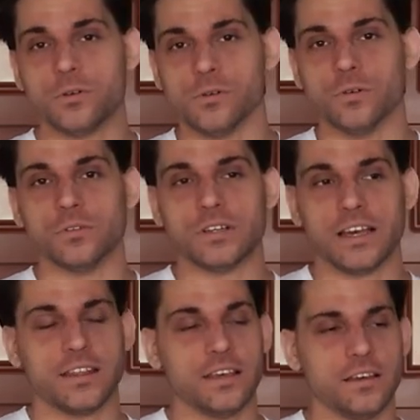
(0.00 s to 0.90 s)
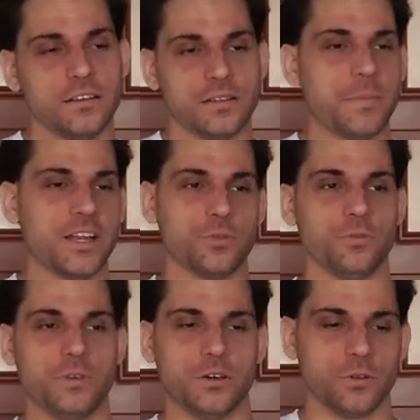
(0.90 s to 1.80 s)
cool. I think the match
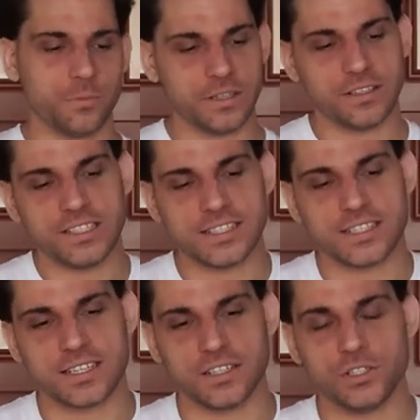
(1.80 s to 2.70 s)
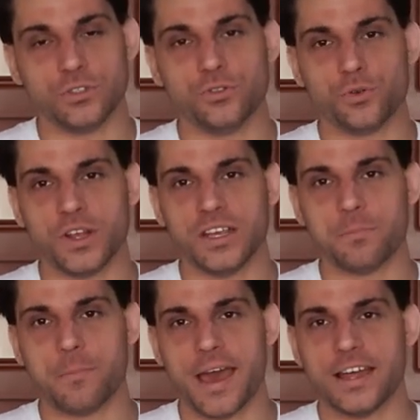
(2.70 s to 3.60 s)
would be cool, but this is a
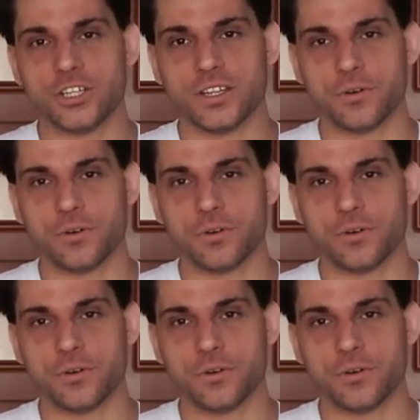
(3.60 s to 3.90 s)
dream match